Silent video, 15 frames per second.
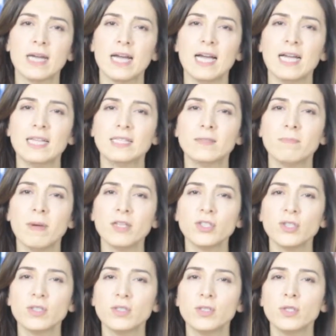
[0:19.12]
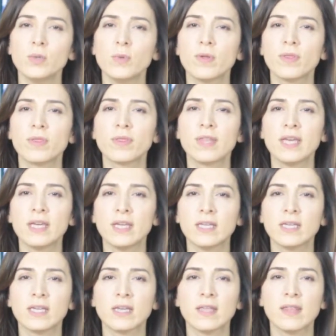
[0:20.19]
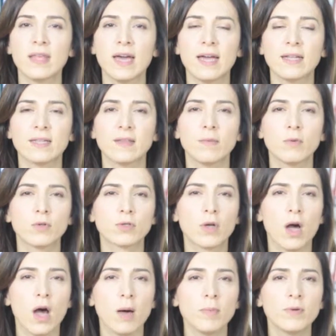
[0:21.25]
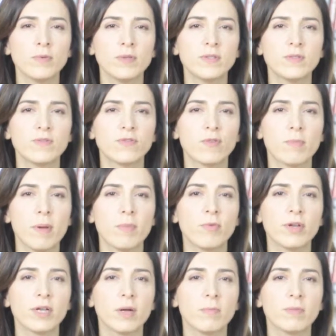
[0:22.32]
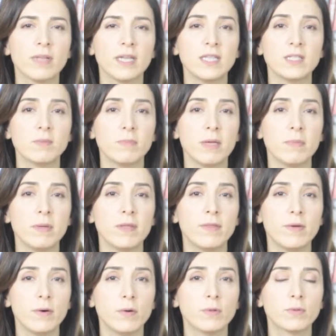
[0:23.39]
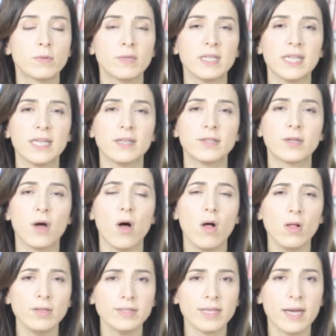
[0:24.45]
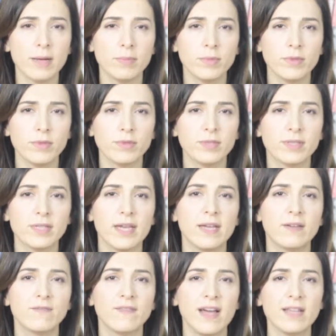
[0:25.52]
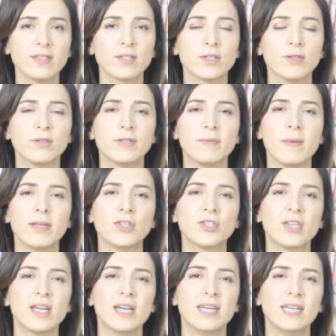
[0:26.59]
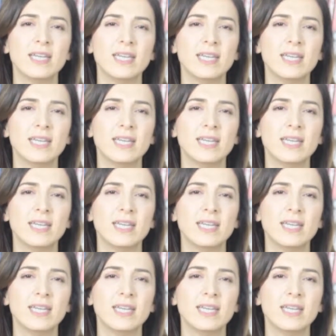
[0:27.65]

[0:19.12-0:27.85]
As much as you would think that the most common reason for memory complaints may be those related to Alzheimer's and vascular dementia,